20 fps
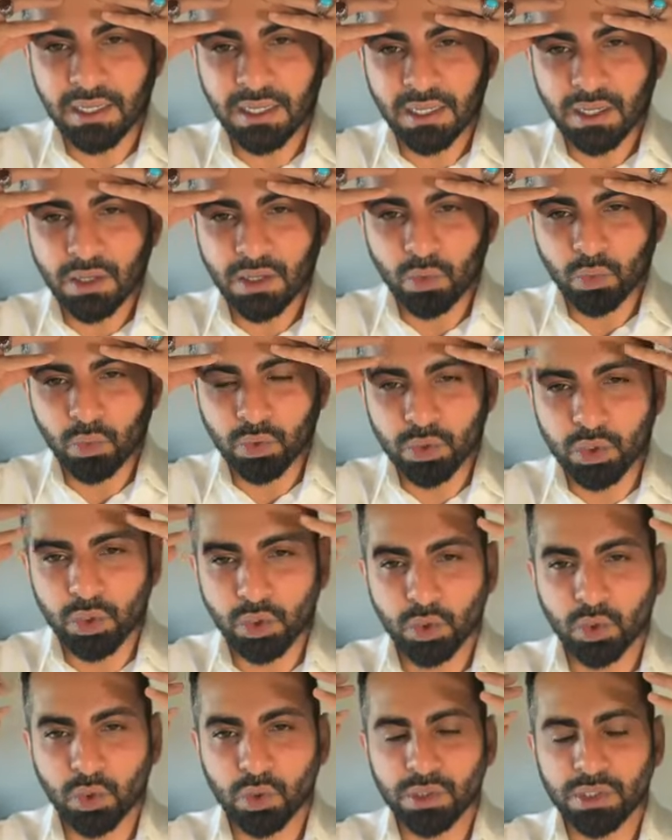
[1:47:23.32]

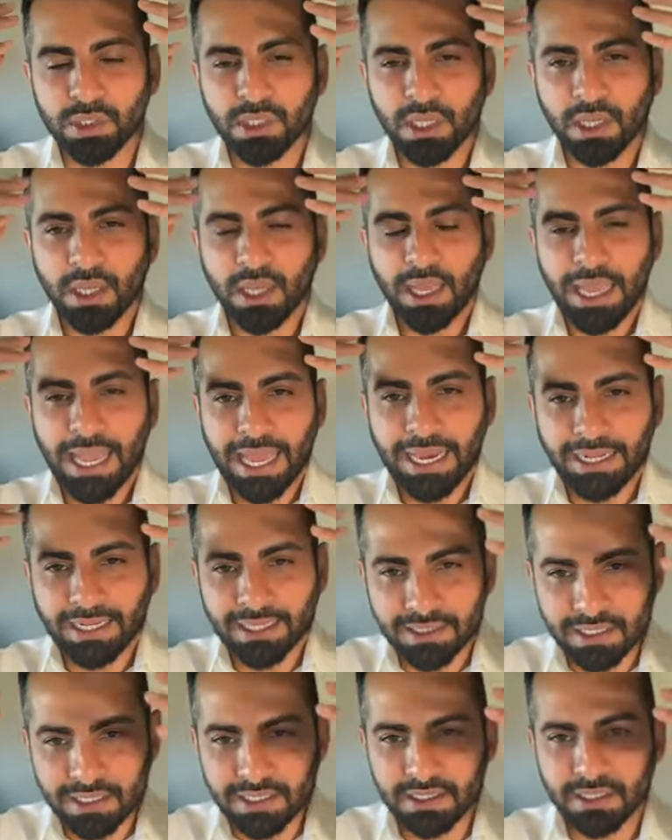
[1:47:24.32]
wujud and
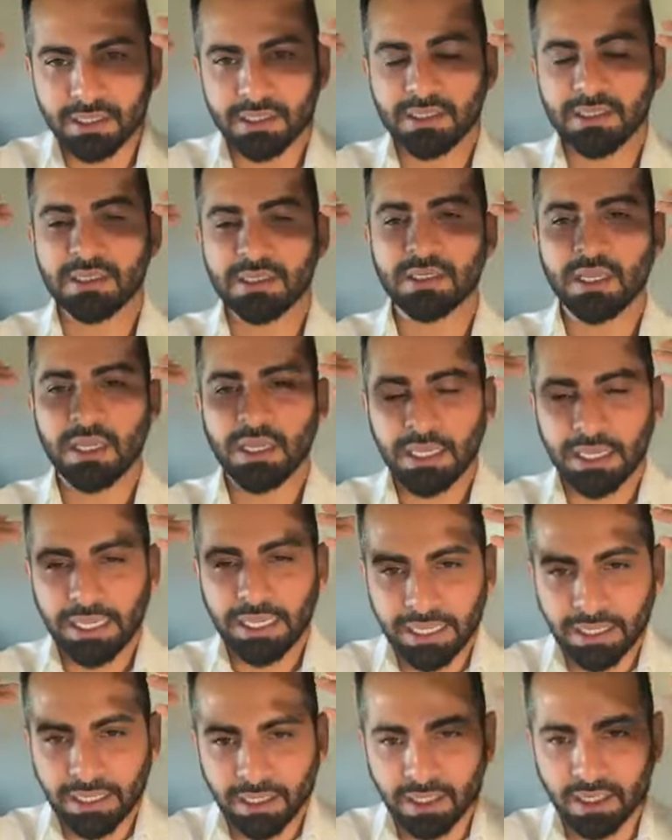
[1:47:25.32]
existence
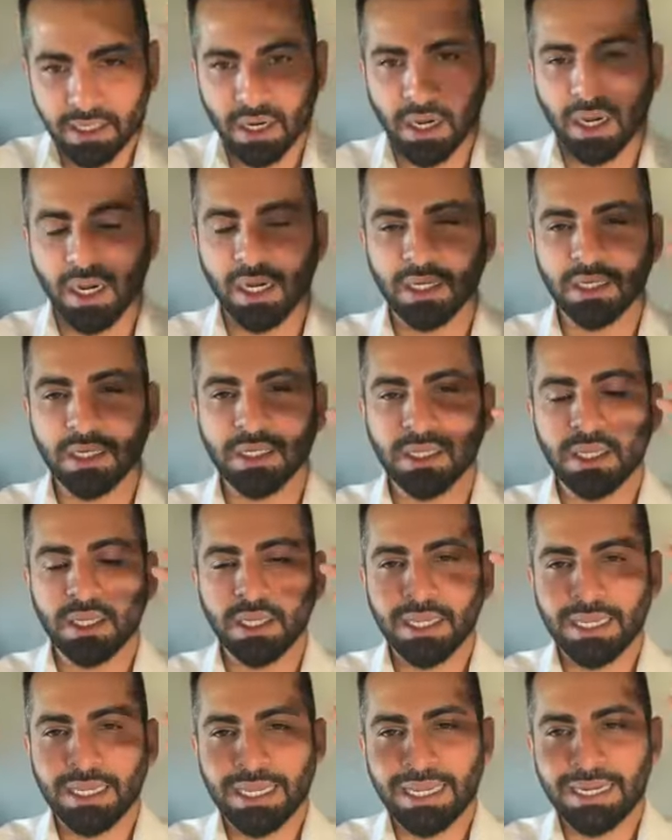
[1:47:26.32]
in God
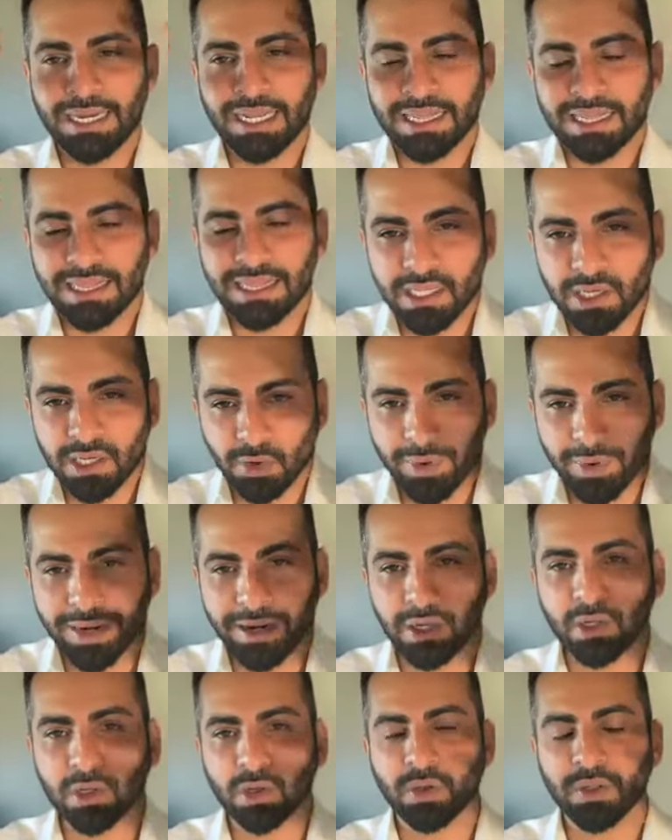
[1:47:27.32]
in a
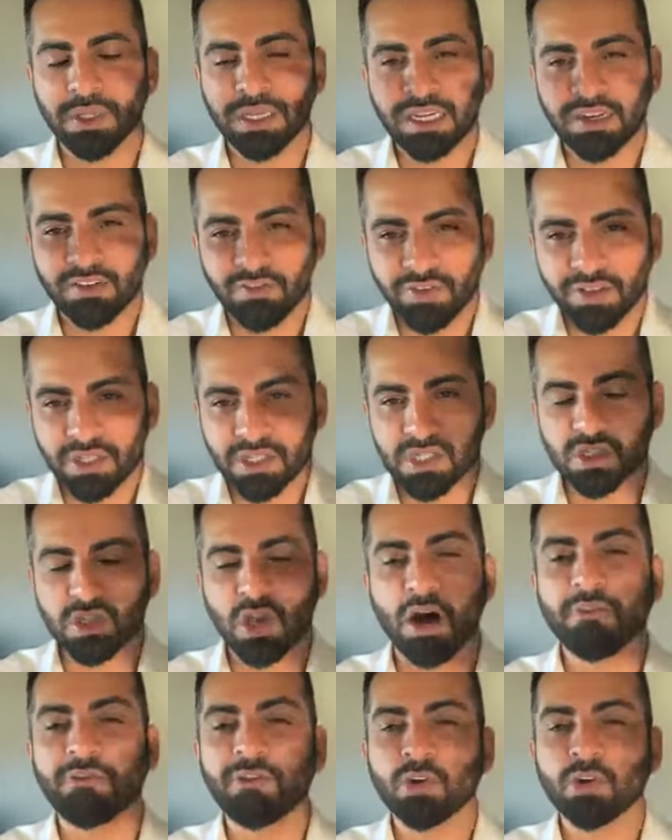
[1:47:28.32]
theoretical, in a
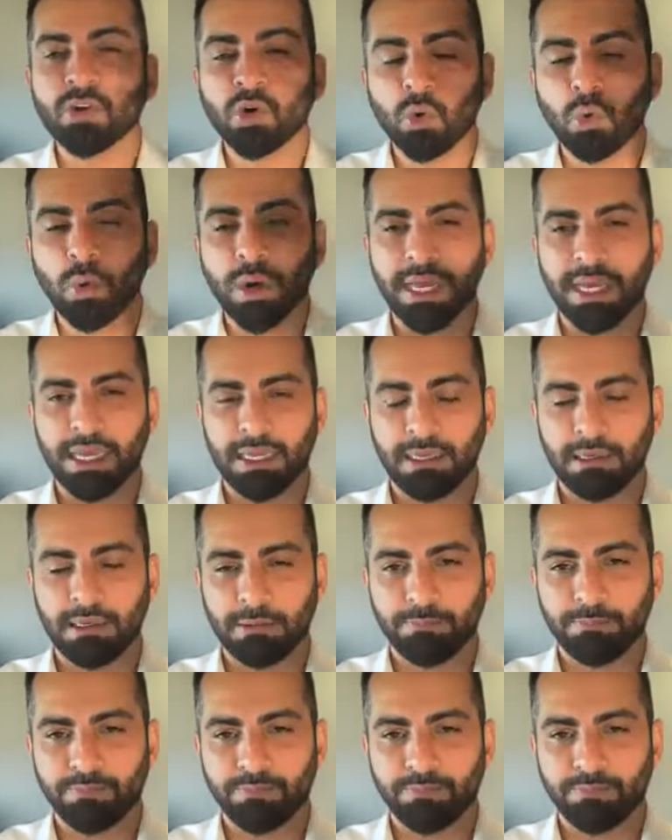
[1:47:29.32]
philosophical way.